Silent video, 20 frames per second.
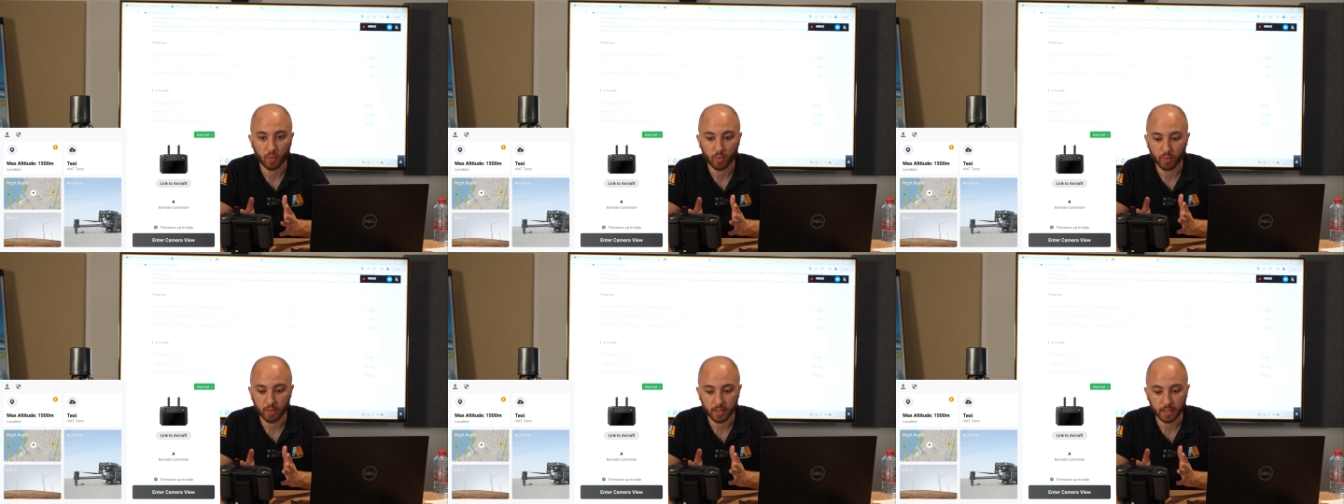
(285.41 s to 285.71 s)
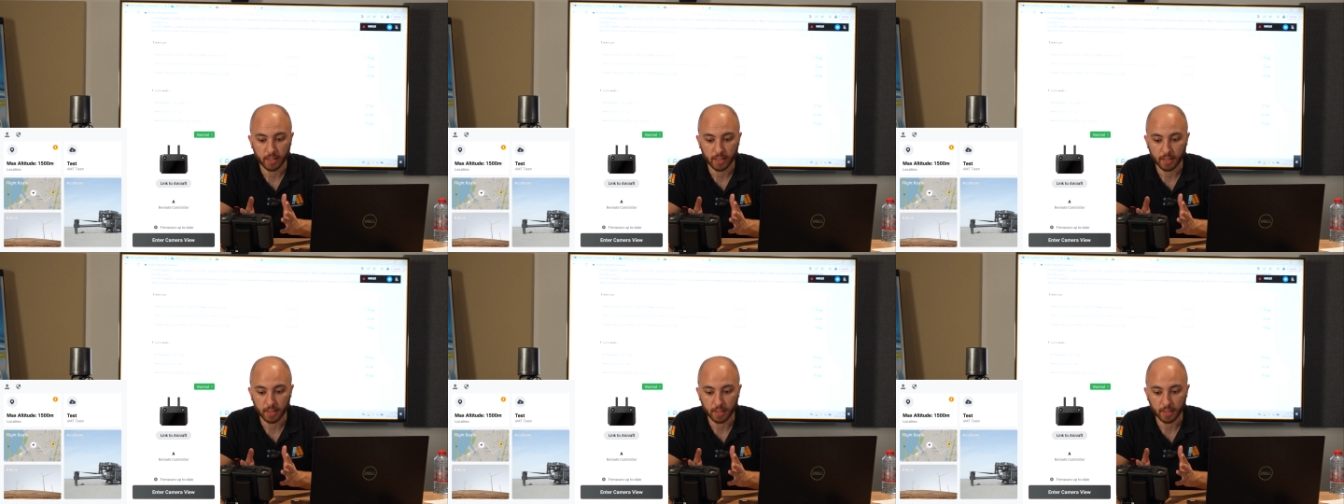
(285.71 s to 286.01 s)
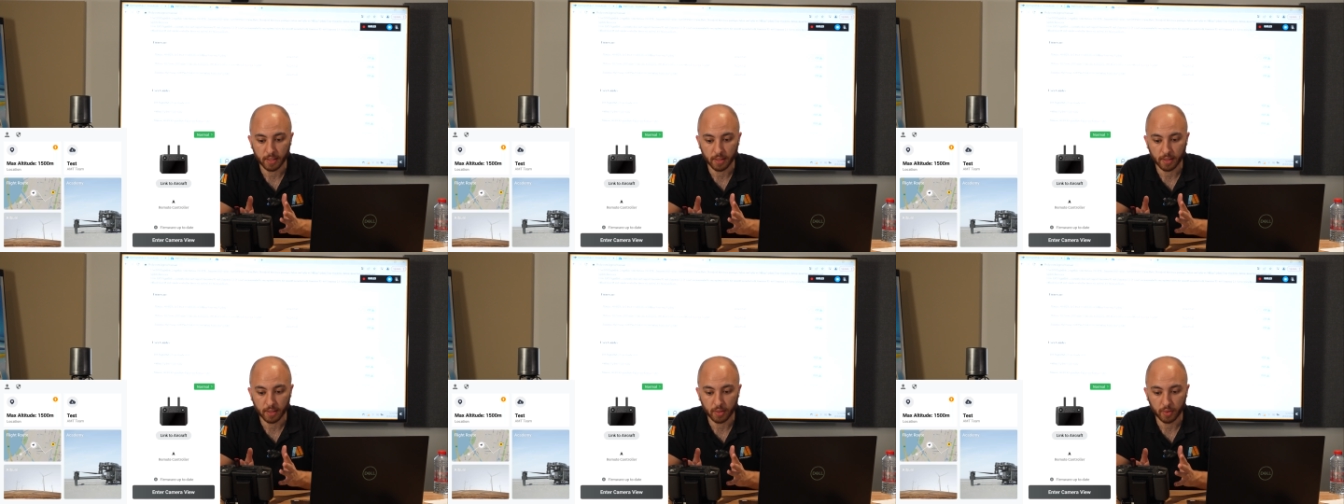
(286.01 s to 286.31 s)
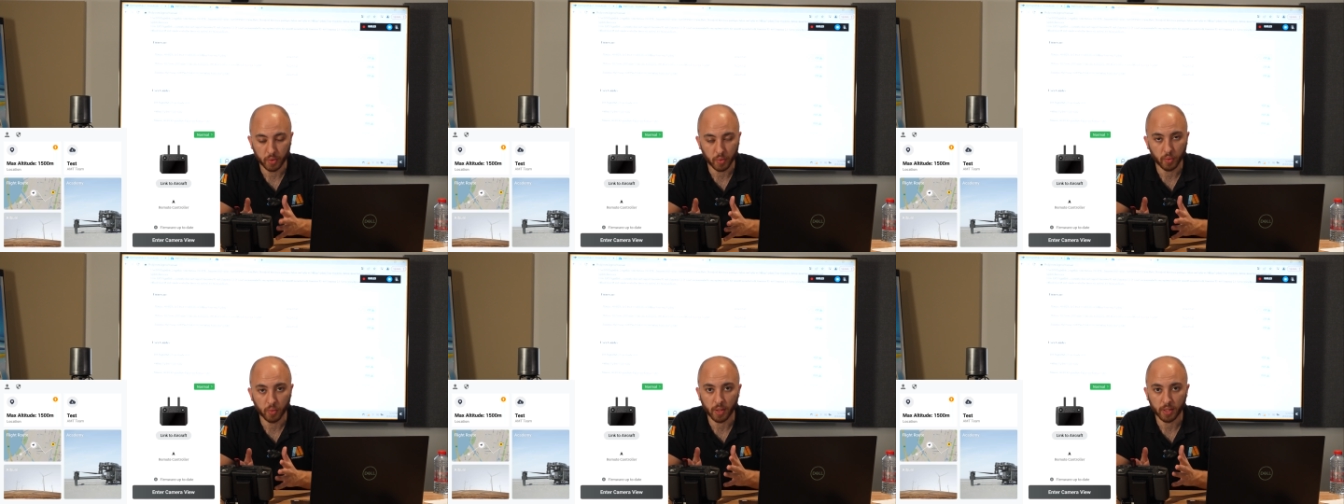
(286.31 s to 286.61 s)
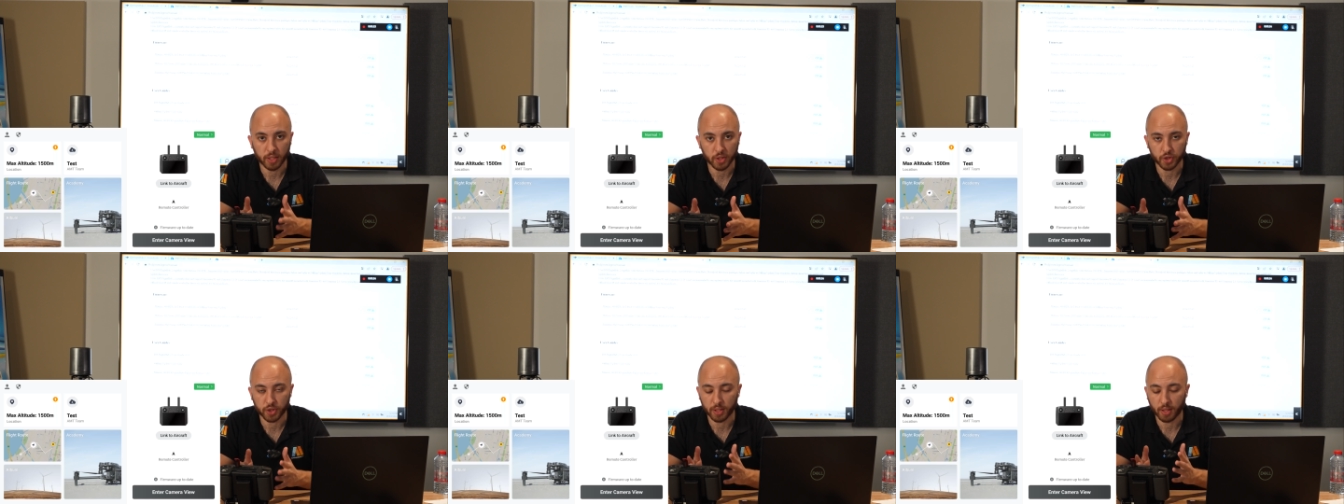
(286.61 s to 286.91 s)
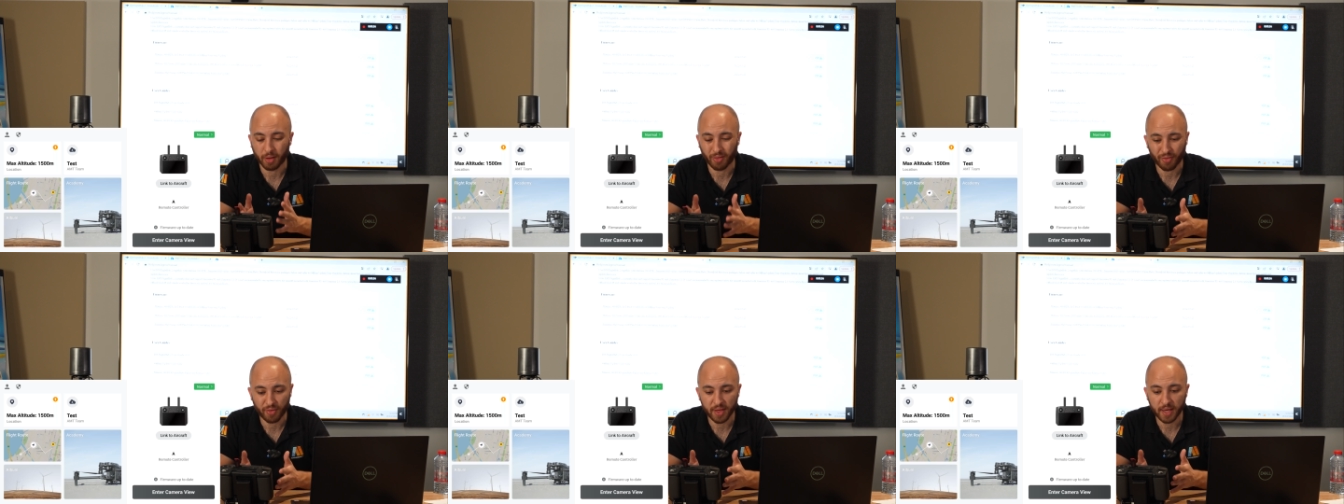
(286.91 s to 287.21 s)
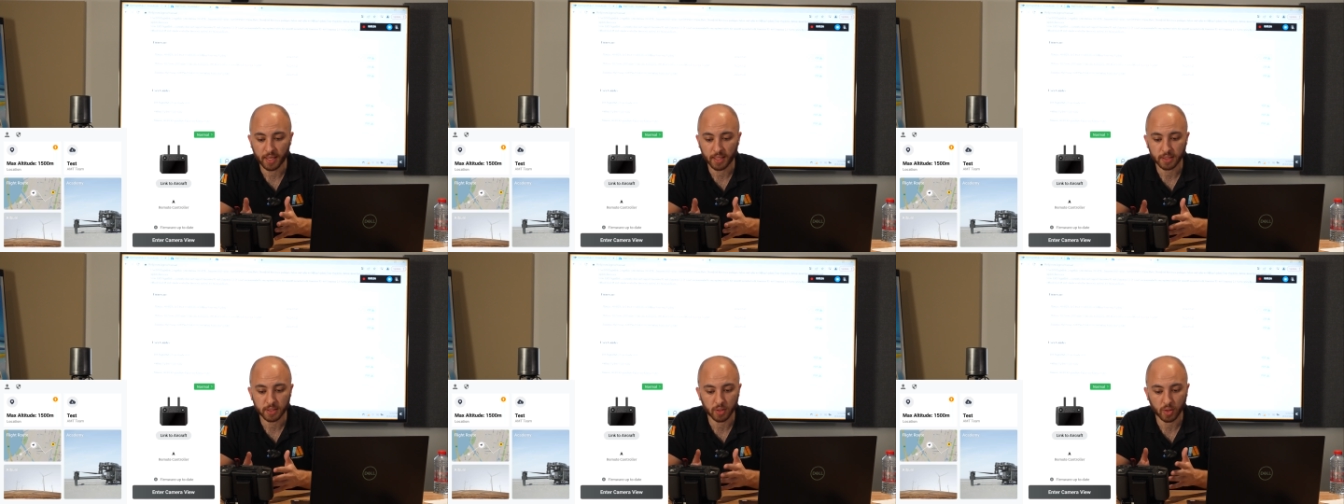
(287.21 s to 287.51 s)
on the new additional
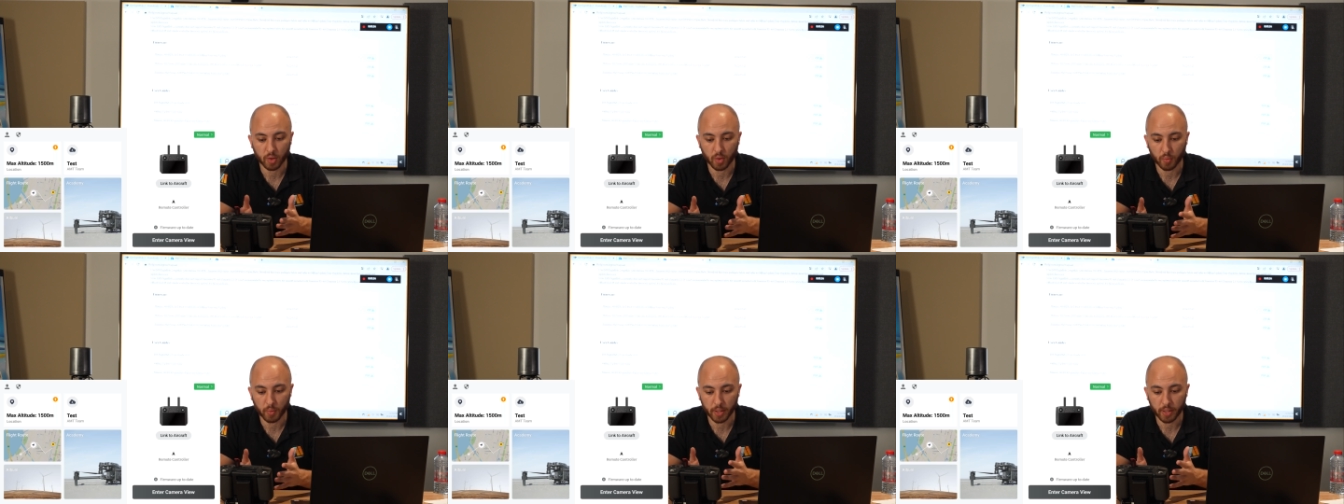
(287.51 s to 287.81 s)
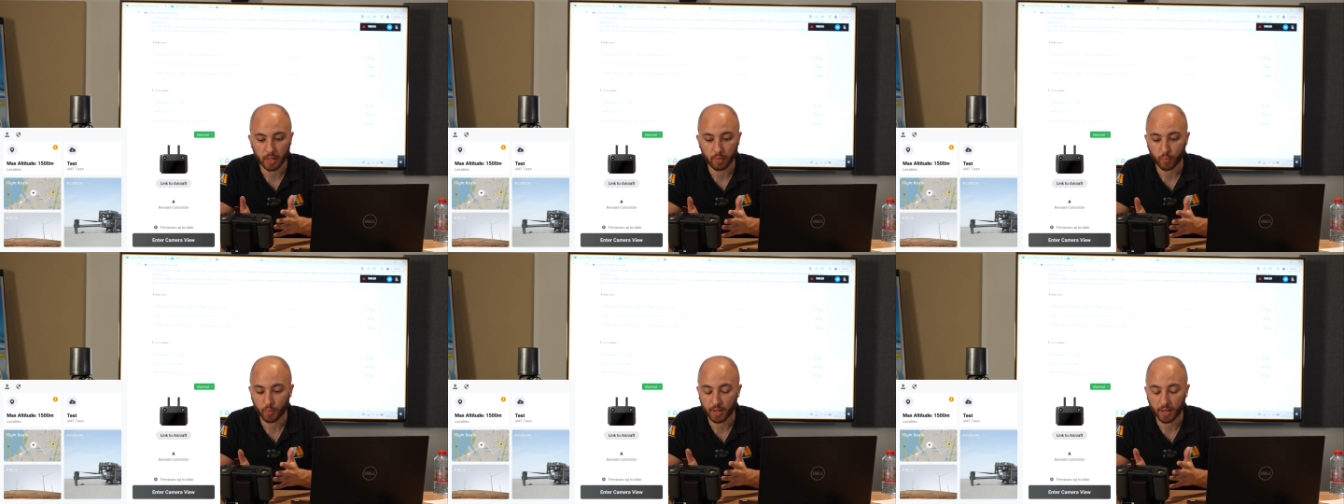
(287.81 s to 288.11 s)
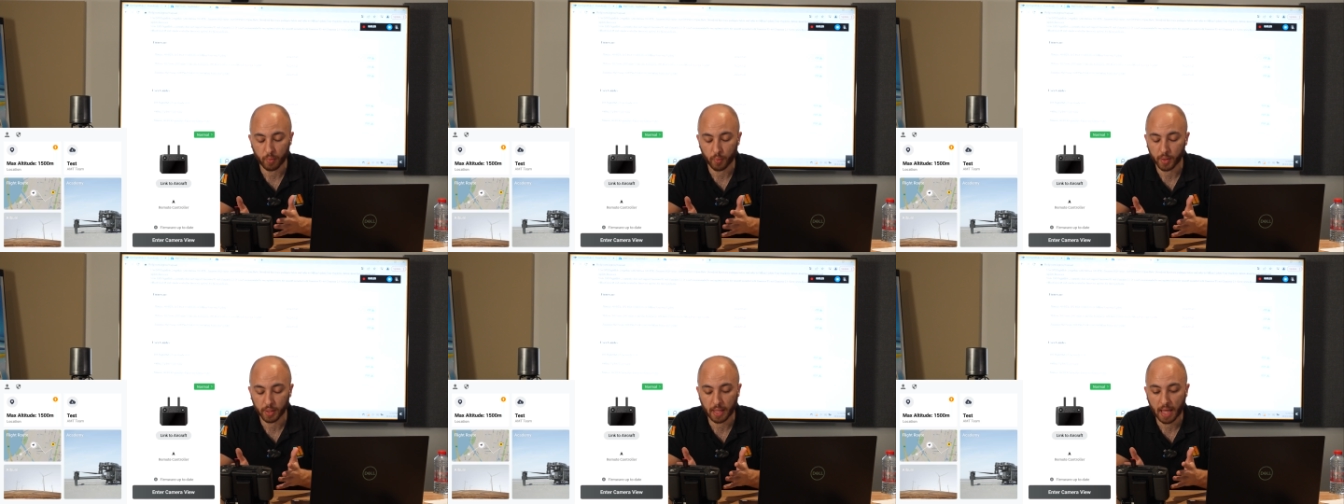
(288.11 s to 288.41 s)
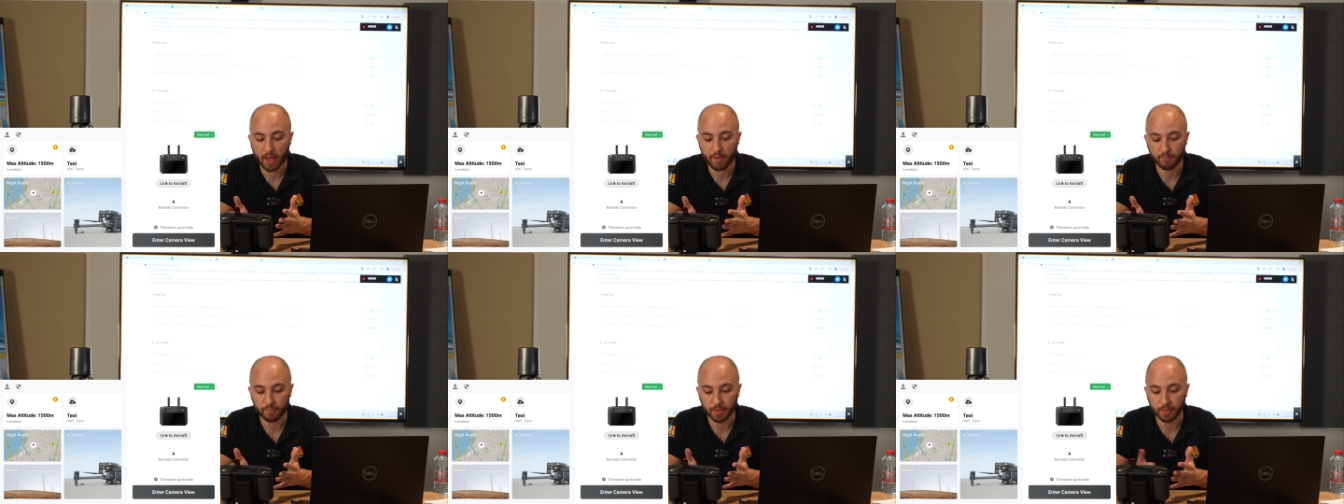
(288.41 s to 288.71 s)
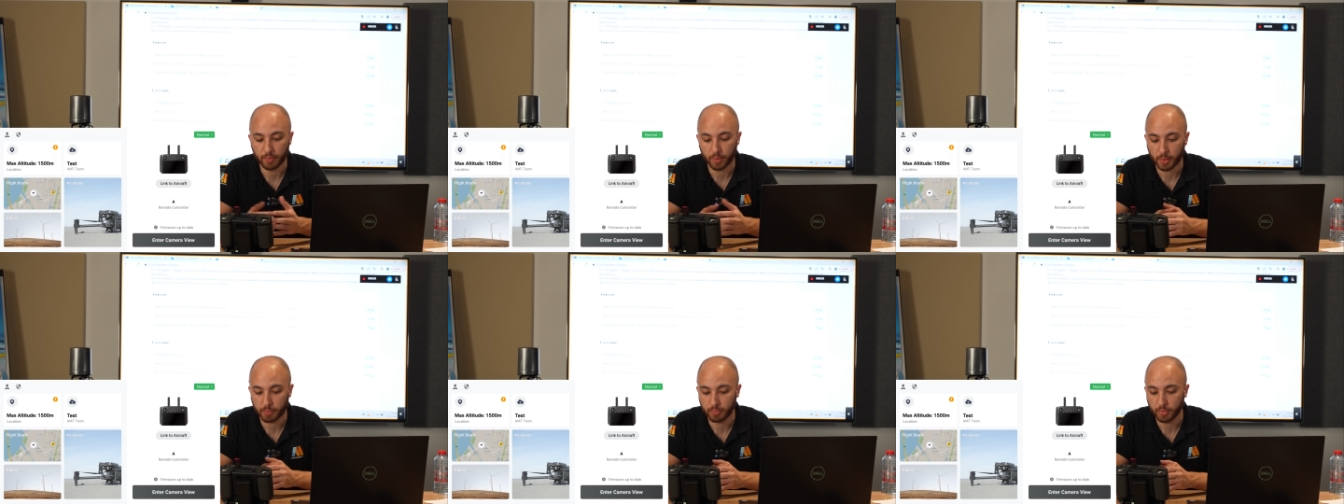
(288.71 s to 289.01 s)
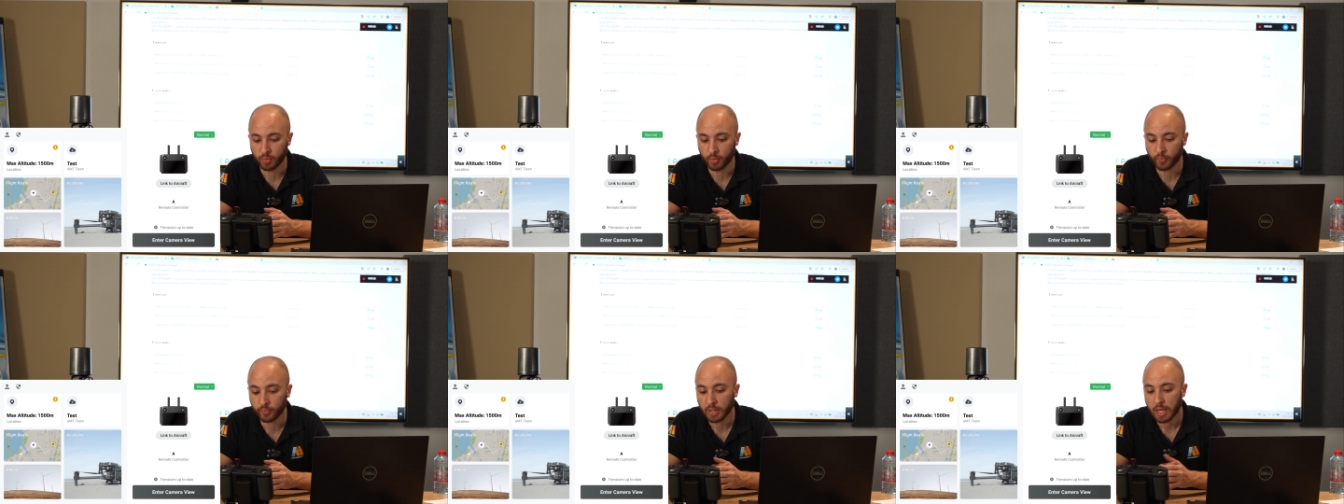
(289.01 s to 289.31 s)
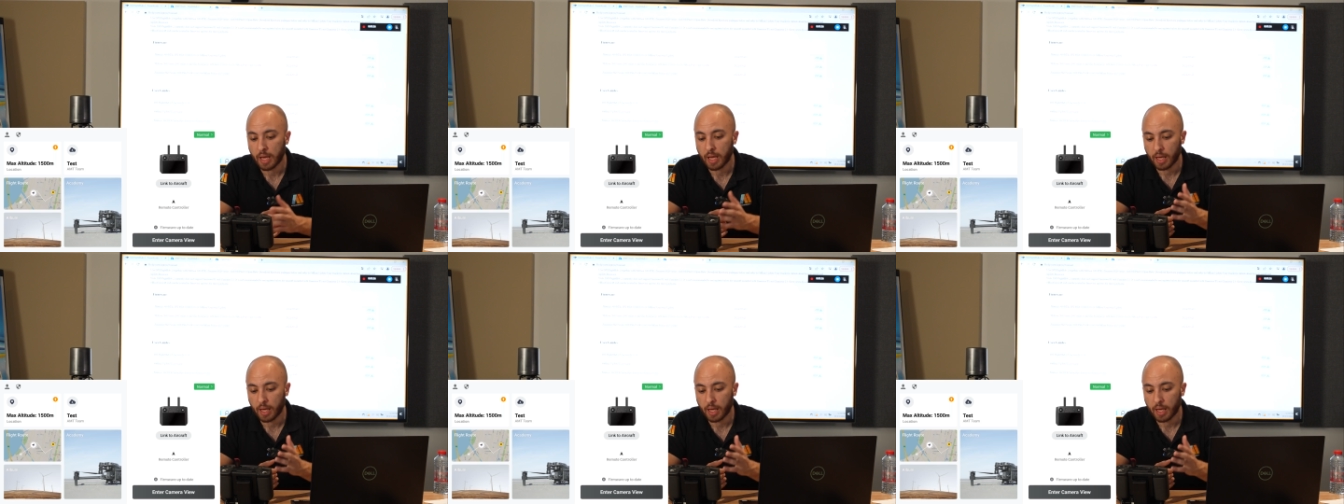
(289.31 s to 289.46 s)
things or what have been removed.